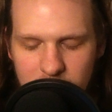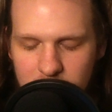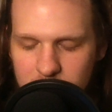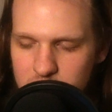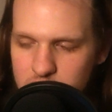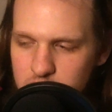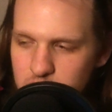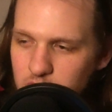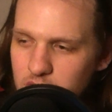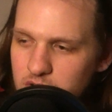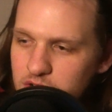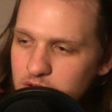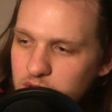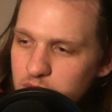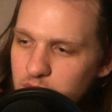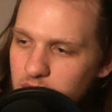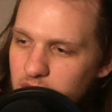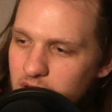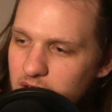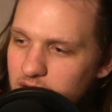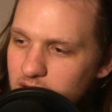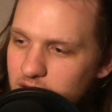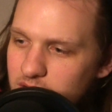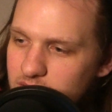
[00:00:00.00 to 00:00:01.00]
it's running
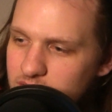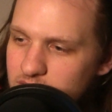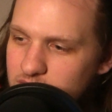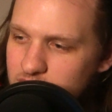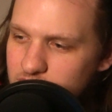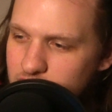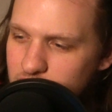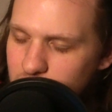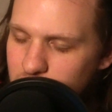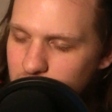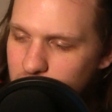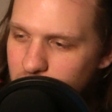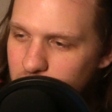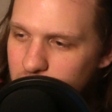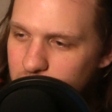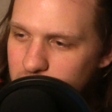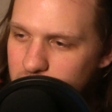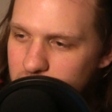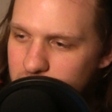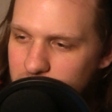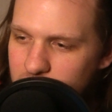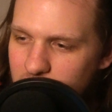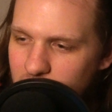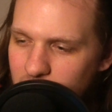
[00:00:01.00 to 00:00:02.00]
around,
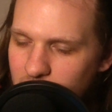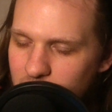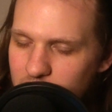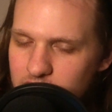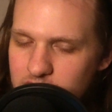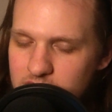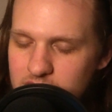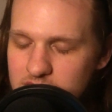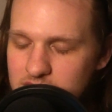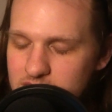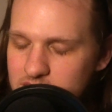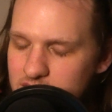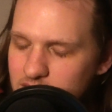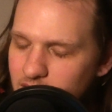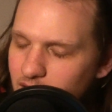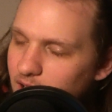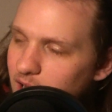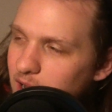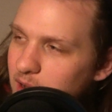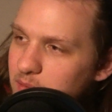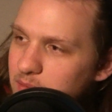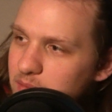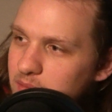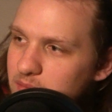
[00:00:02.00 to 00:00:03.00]
having the
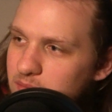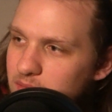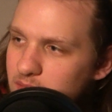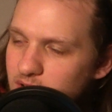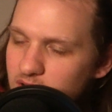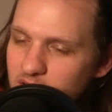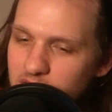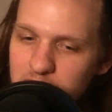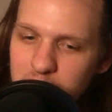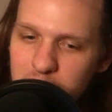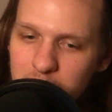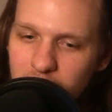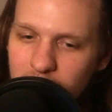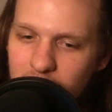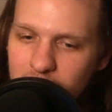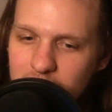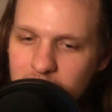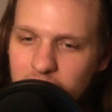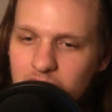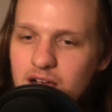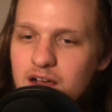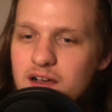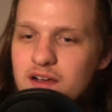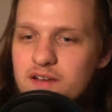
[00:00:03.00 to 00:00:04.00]
time of my
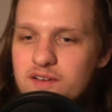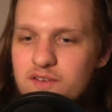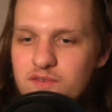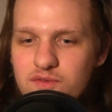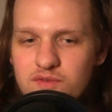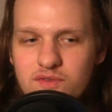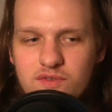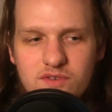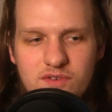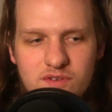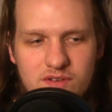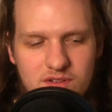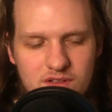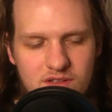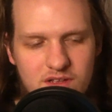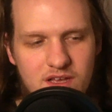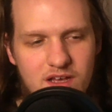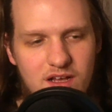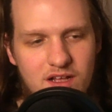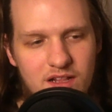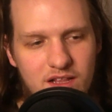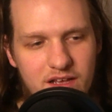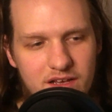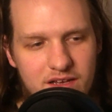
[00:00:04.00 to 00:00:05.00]
life.
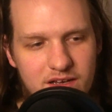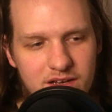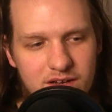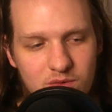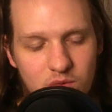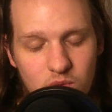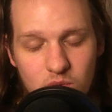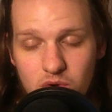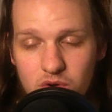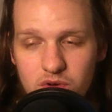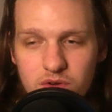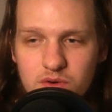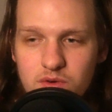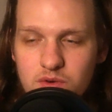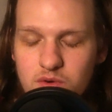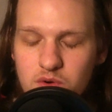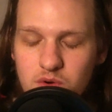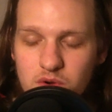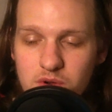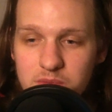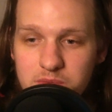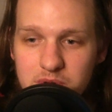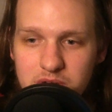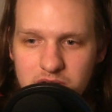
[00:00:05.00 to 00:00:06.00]
Kind of like a Royal
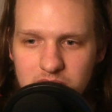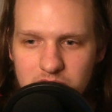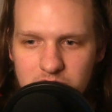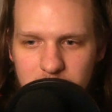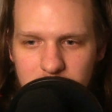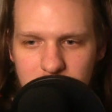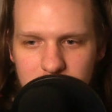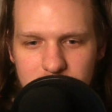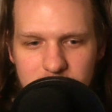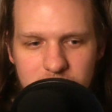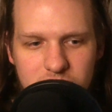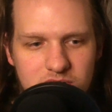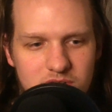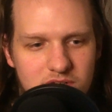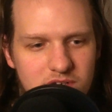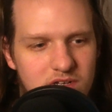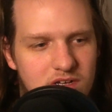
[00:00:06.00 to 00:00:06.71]
Caribbean commercial.